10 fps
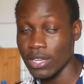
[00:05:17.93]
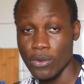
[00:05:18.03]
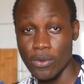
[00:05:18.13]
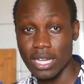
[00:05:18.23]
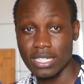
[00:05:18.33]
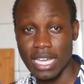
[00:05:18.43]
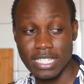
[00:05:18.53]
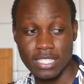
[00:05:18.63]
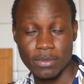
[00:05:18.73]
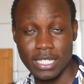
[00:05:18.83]
one
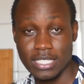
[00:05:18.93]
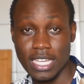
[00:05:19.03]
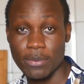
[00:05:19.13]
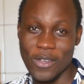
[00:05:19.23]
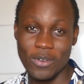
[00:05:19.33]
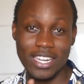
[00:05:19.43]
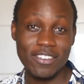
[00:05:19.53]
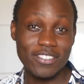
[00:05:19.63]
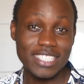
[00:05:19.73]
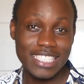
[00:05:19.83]
item at a time. We're
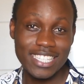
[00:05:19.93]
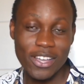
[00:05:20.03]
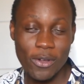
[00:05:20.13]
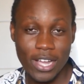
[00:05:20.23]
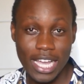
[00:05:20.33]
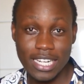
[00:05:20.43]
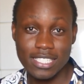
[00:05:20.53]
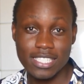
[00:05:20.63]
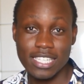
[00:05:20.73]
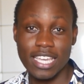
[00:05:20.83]
leveraging the
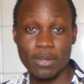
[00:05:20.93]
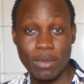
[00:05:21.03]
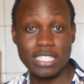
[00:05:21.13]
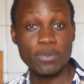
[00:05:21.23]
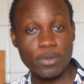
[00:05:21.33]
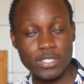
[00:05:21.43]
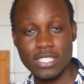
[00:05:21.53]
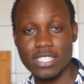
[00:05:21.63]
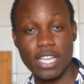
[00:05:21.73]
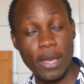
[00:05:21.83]
concurrency and
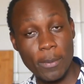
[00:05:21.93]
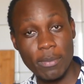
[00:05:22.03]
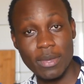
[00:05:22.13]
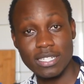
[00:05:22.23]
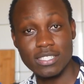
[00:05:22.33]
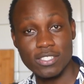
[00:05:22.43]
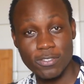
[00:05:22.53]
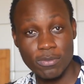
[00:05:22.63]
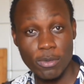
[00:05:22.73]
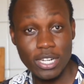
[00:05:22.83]
multiprocessing capabilities
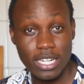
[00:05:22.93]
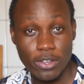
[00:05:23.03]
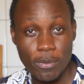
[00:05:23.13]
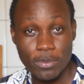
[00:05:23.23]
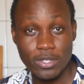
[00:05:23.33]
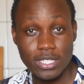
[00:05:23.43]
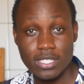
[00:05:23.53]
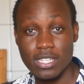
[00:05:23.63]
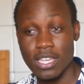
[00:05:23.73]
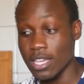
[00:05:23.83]
of modern computers